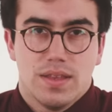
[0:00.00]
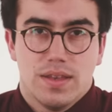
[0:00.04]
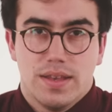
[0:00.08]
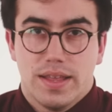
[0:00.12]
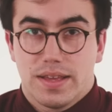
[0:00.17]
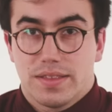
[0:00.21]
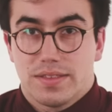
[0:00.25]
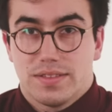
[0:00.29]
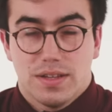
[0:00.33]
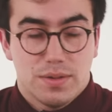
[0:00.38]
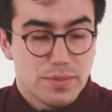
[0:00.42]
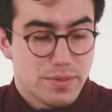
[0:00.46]

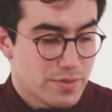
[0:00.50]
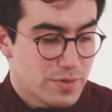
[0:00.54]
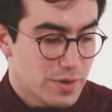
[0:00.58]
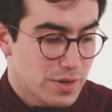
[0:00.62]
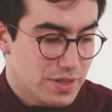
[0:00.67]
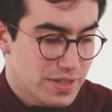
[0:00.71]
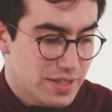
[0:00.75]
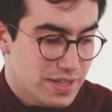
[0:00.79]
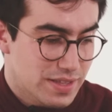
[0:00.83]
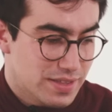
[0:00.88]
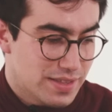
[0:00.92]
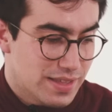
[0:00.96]
Next up, we've got
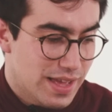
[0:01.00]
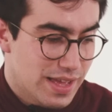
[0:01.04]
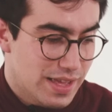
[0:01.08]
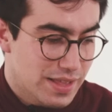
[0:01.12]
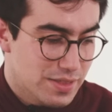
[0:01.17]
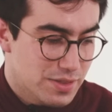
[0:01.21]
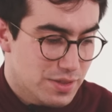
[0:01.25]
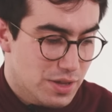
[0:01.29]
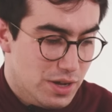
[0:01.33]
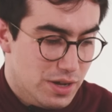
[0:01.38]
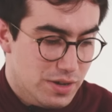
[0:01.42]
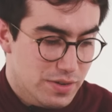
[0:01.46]
these
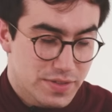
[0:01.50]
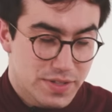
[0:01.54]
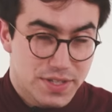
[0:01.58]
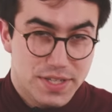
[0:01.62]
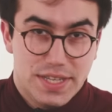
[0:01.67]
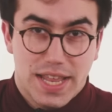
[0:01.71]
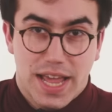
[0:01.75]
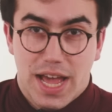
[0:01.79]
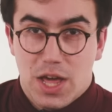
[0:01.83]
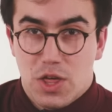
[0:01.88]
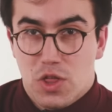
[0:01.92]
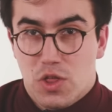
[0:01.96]
cans of
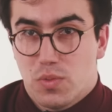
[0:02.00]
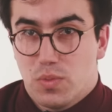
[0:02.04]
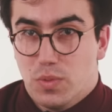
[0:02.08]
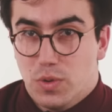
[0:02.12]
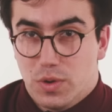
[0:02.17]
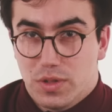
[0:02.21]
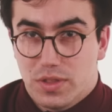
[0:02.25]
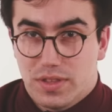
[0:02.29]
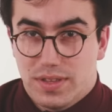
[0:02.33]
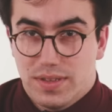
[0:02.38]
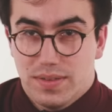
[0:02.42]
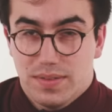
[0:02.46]
Dash
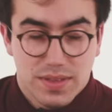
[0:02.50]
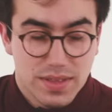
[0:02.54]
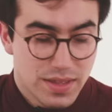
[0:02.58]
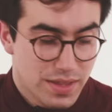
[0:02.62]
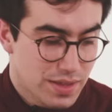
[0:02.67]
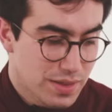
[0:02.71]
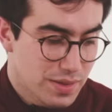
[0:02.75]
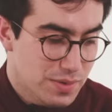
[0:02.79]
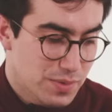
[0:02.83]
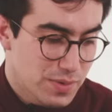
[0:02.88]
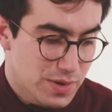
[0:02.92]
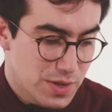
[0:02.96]
Water,
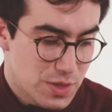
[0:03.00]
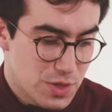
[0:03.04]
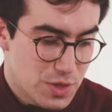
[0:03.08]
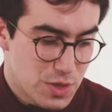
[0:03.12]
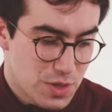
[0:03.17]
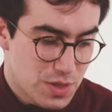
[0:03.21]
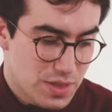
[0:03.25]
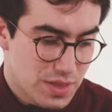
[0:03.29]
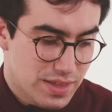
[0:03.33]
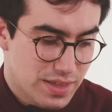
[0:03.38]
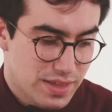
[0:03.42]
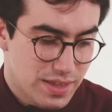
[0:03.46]
which
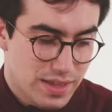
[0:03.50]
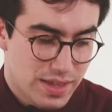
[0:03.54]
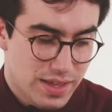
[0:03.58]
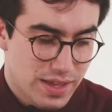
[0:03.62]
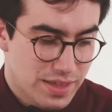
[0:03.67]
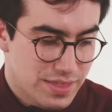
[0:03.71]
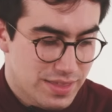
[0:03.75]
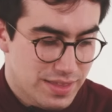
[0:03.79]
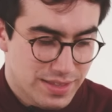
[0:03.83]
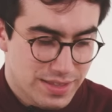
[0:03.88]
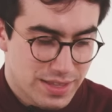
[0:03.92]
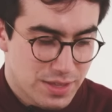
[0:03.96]
I
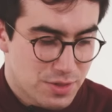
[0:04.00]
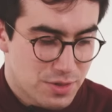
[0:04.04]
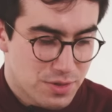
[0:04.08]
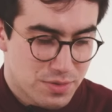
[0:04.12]
think they're